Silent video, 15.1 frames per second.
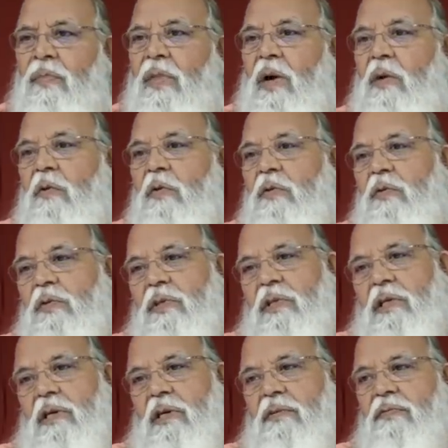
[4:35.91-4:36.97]
Now
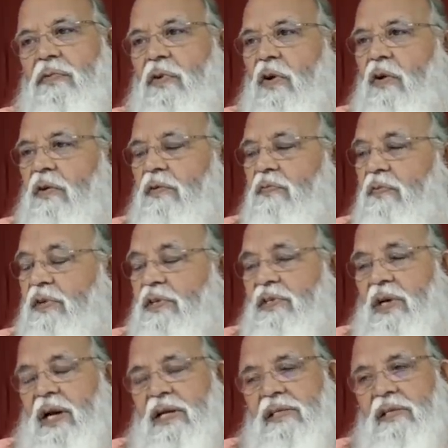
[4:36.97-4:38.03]
the frog, fish
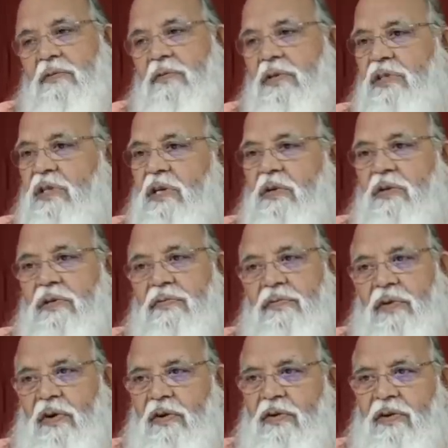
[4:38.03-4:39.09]
asked the question to the
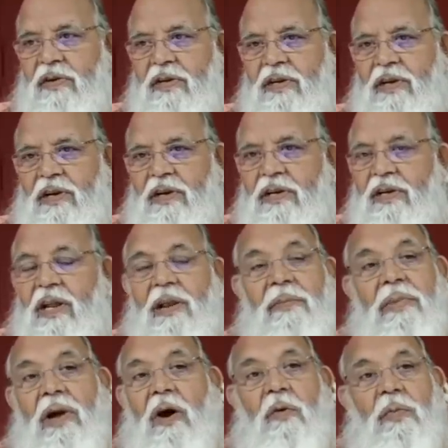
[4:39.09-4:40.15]
frog, Tell
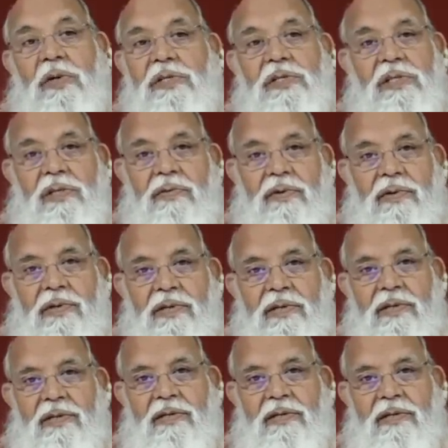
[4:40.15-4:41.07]
me how much is the water?